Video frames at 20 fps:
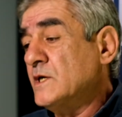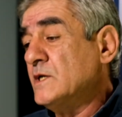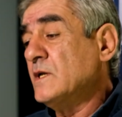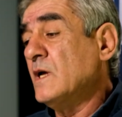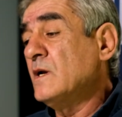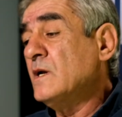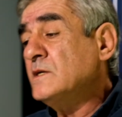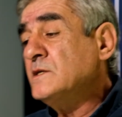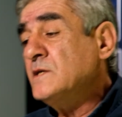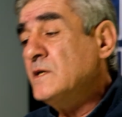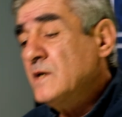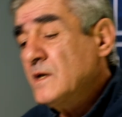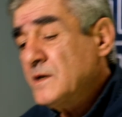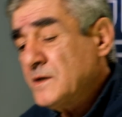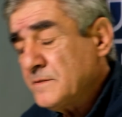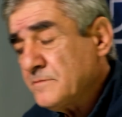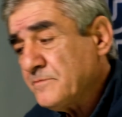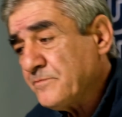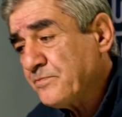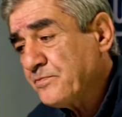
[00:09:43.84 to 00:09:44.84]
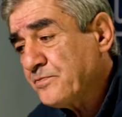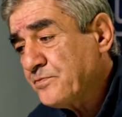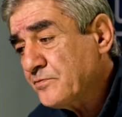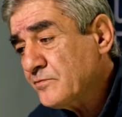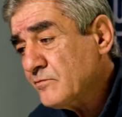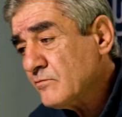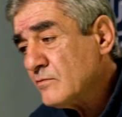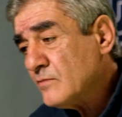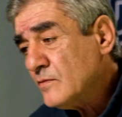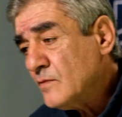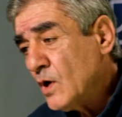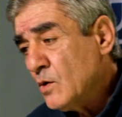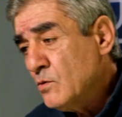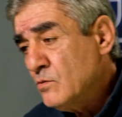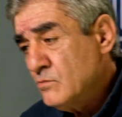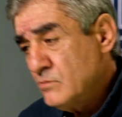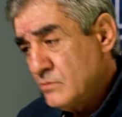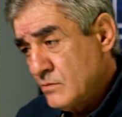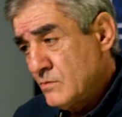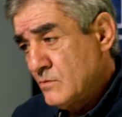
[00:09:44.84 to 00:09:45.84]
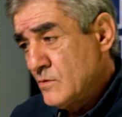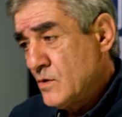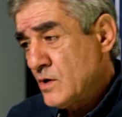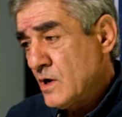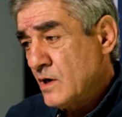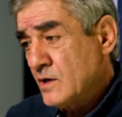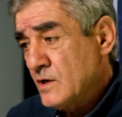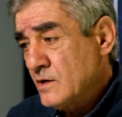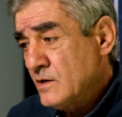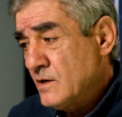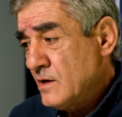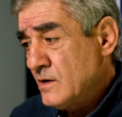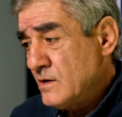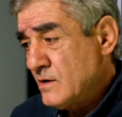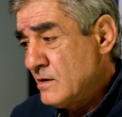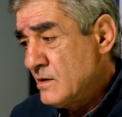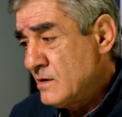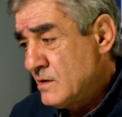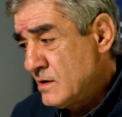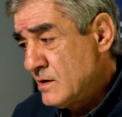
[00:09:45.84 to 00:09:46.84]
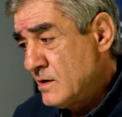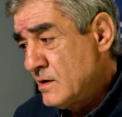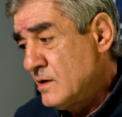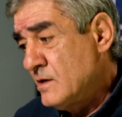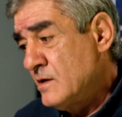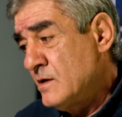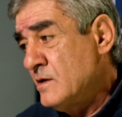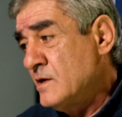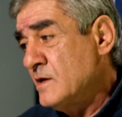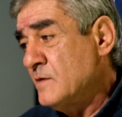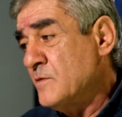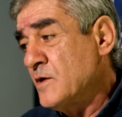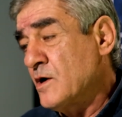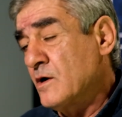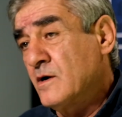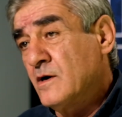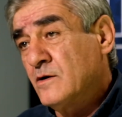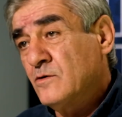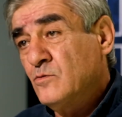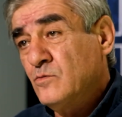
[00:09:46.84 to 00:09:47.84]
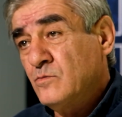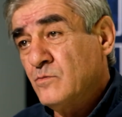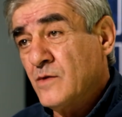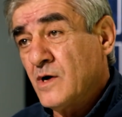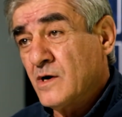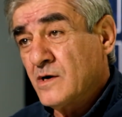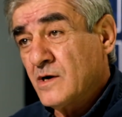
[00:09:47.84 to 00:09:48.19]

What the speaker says: of course, were preoccupied with the issues of the army to dissolve it.